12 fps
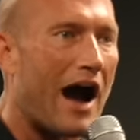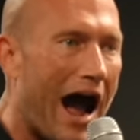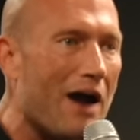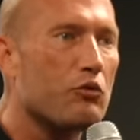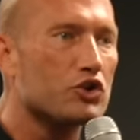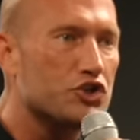
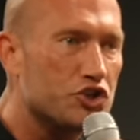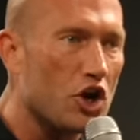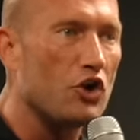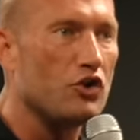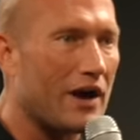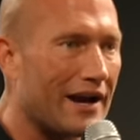I will
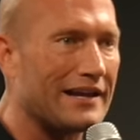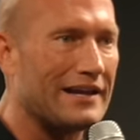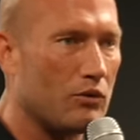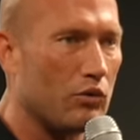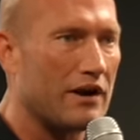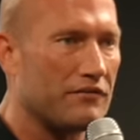show you how to
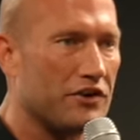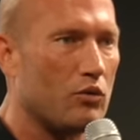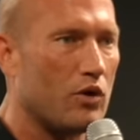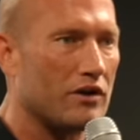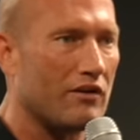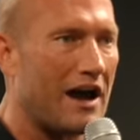get whatever you
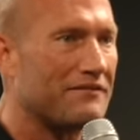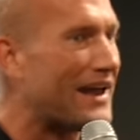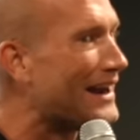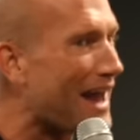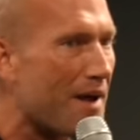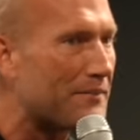want in life
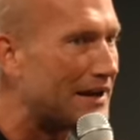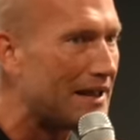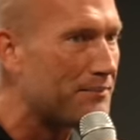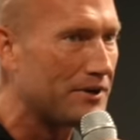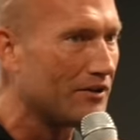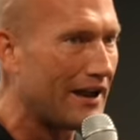and not
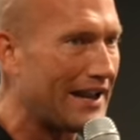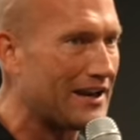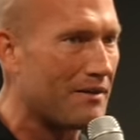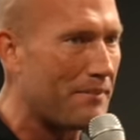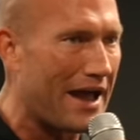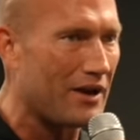manipulate
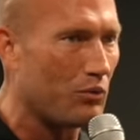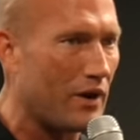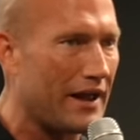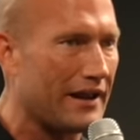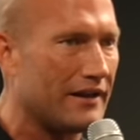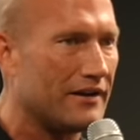in a bad
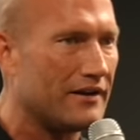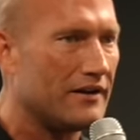way.